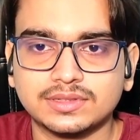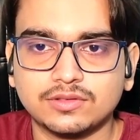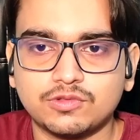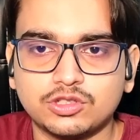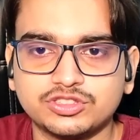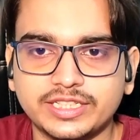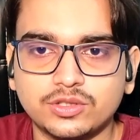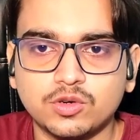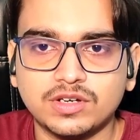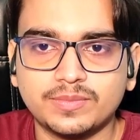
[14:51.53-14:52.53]
what to say,
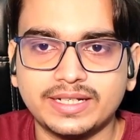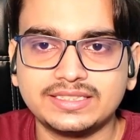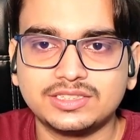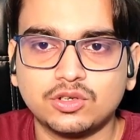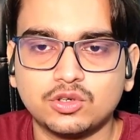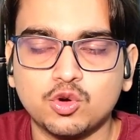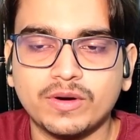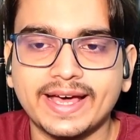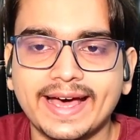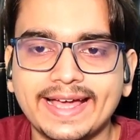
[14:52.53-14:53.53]
overpriced or
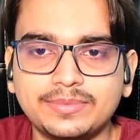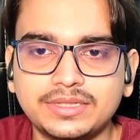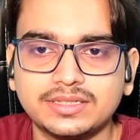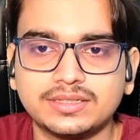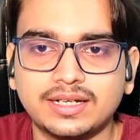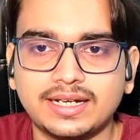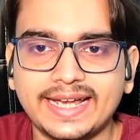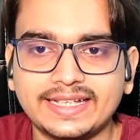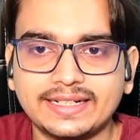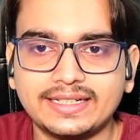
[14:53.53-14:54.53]
overhyped.
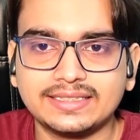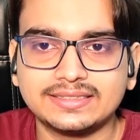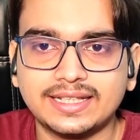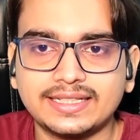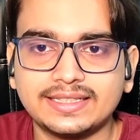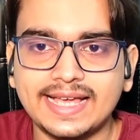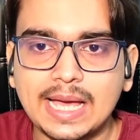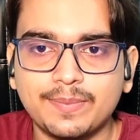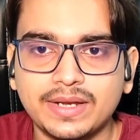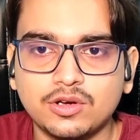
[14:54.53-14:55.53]
Like it is like the
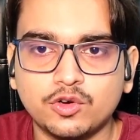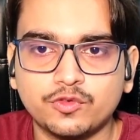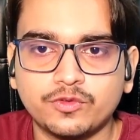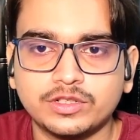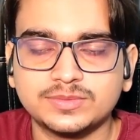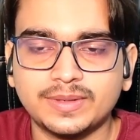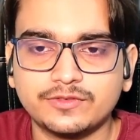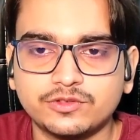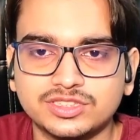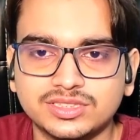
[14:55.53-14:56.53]
Apple of
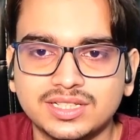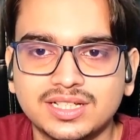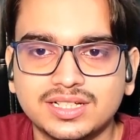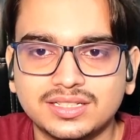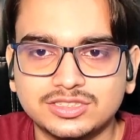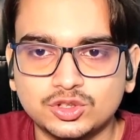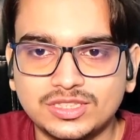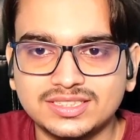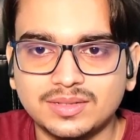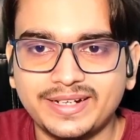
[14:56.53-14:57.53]
smartphones. So
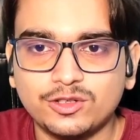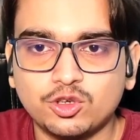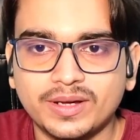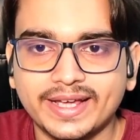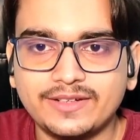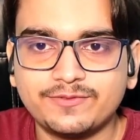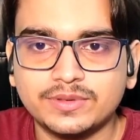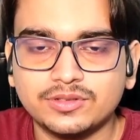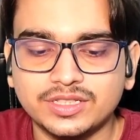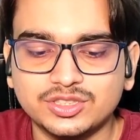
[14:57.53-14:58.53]
it is a bit overhyped.
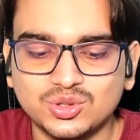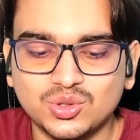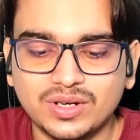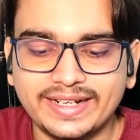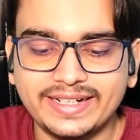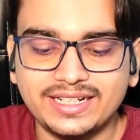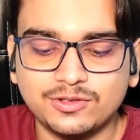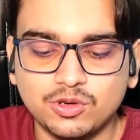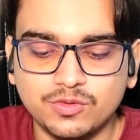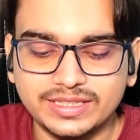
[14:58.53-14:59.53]
Okay, so I
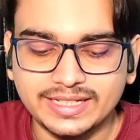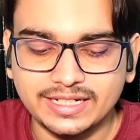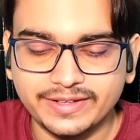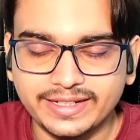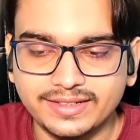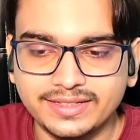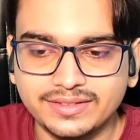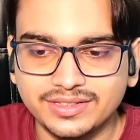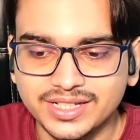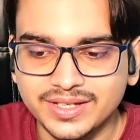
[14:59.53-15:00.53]
didn't go with that finally.
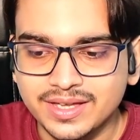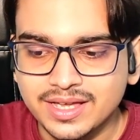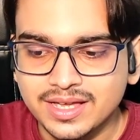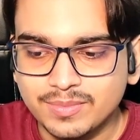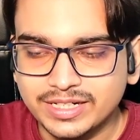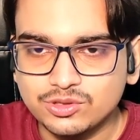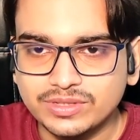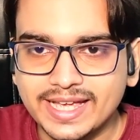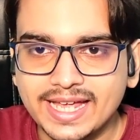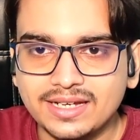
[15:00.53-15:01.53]
Okay. But you can